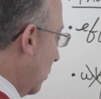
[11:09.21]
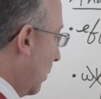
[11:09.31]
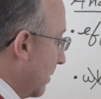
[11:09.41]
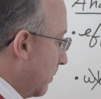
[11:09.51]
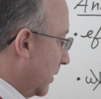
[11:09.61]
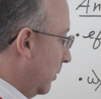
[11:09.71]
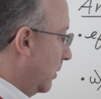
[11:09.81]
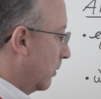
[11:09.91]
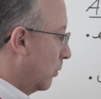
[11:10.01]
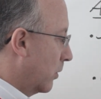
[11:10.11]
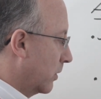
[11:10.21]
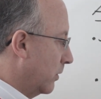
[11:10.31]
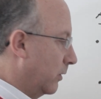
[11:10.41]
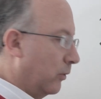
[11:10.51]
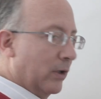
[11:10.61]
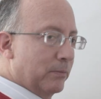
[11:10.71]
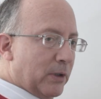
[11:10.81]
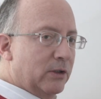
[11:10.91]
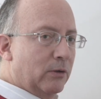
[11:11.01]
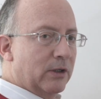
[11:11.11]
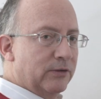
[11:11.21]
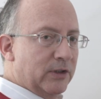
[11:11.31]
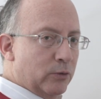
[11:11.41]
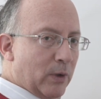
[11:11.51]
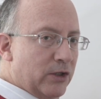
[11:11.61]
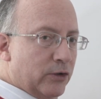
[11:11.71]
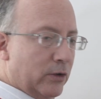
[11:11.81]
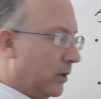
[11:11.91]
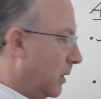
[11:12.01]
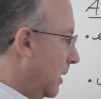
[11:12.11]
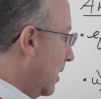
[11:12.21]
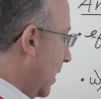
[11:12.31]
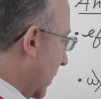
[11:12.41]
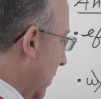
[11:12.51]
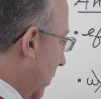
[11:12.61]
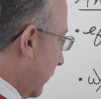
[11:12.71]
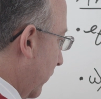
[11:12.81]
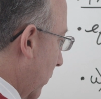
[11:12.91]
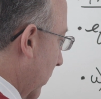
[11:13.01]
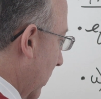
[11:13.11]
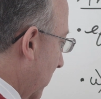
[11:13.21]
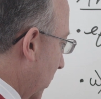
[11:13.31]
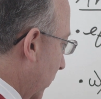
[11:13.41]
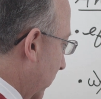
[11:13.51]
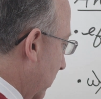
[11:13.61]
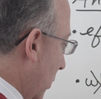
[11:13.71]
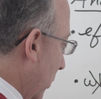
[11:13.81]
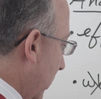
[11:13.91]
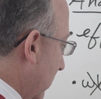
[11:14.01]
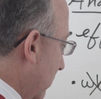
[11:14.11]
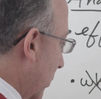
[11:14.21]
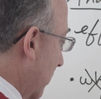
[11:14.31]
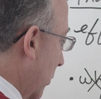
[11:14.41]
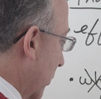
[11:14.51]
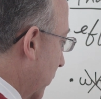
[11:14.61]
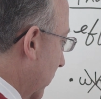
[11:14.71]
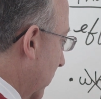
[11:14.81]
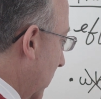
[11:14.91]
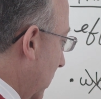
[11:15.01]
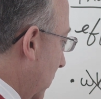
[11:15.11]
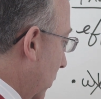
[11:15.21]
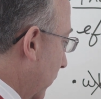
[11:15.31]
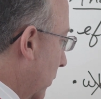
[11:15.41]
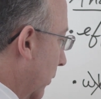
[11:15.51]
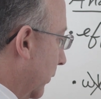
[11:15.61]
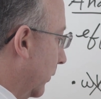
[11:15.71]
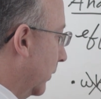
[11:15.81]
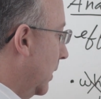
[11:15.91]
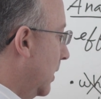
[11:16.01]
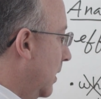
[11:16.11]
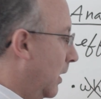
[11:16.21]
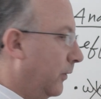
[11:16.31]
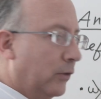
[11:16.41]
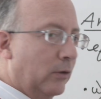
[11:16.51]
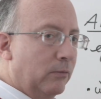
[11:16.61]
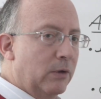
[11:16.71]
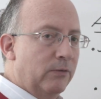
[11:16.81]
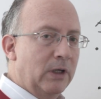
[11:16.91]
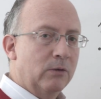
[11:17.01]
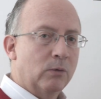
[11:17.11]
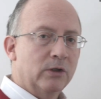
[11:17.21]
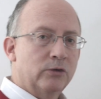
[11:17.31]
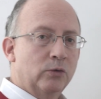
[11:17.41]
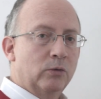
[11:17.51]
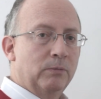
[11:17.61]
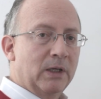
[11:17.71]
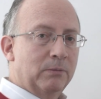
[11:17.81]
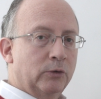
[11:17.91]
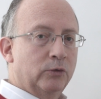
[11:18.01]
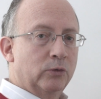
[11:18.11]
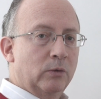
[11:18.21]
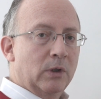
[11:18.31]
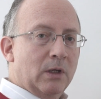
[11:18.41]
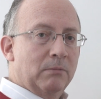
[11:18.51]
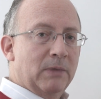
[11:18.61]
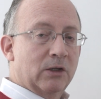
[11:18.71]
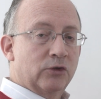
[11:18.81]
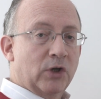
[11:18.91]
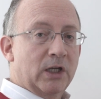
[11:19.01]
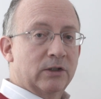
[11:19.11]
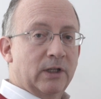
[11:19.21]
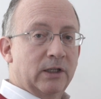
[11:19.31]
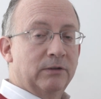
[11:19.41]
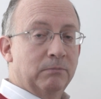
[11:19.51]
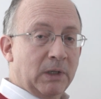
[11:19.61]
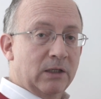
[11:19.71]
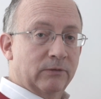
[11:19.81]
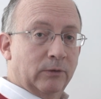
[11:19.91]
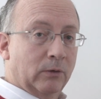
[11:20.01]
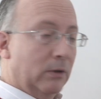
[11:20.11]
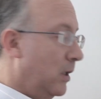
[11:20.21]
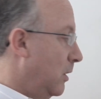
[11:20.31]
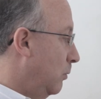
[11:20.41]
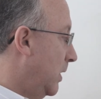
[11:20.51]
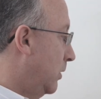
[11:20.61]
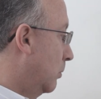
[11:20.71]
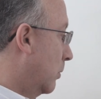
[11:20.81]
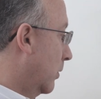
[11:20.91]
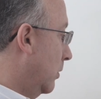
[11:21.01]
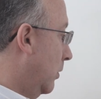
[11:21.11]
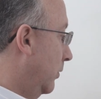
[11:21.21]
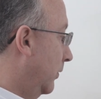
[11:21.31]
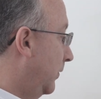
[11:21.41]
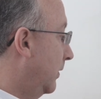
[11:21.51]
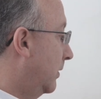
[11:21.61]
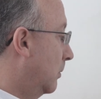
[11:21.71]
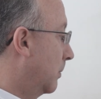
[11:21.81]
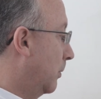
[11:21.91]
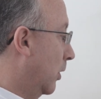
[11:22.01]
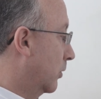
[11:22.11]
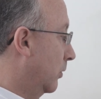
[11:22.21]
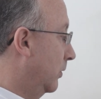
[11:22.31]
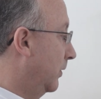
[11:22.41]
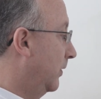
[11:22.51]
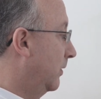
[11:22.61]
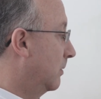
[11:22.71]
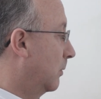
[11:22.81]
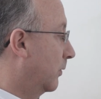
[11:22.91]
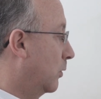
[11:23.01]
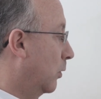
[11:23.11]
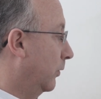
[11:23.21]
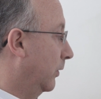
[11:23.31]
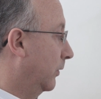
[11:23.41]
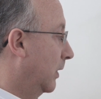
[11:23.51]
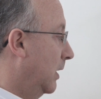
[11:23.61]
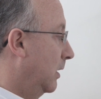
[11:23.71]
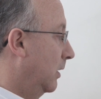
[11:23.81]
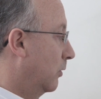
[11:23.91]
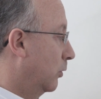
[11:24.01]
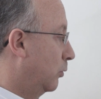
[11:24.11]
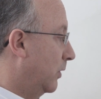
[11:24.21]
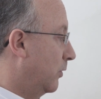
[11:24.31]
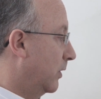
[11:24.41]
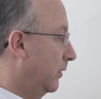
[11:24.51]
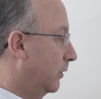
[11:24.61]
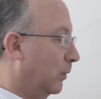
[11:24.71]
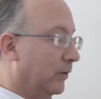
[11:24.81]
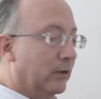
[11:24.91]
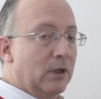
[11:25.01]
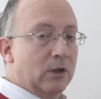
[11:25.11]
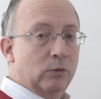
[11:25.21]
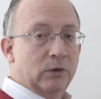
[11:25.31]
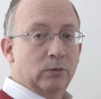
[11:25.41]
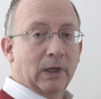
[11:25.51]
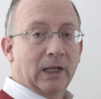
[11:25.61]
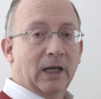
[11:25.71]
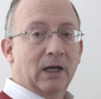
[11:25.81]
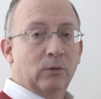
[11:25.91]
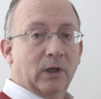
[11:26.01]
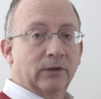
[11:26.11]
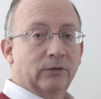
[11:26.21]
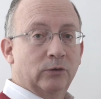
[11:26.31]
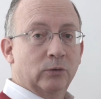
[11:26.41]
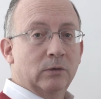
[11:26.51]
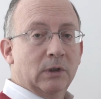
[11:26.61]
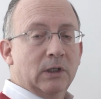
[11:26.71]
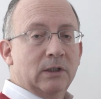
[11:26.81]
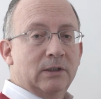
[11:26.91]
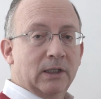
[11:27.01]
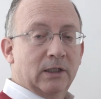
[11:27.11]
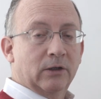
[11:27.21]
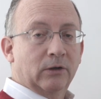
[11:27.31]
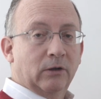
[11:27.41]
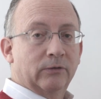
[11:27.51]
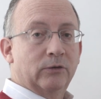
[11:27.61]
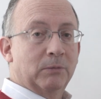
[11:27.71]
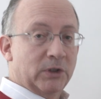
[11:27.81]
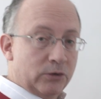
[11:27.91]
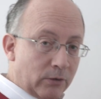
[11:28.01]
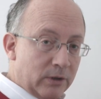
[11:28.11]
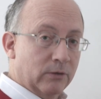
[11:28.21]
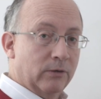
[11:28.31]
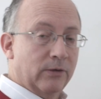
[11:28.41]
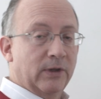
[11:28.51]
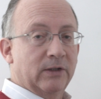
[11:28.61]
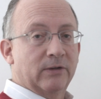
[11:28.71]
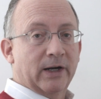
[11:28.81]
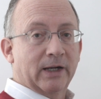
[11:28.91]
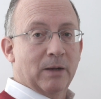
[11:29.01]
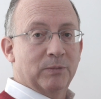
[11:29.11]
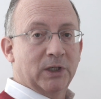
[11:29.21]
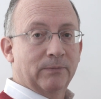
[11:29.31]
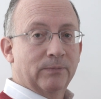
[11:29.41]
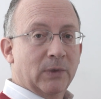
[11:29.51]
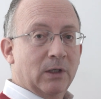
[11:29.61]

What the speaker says: one particular worker or a particular situation, account for a much smaller proportion of causes. And so if we really want to be able to make a change that is meaningful, we need to work on the system of production, the system of causes, in order to address these ones, which will allow us to take care of the majority of the things that are happening.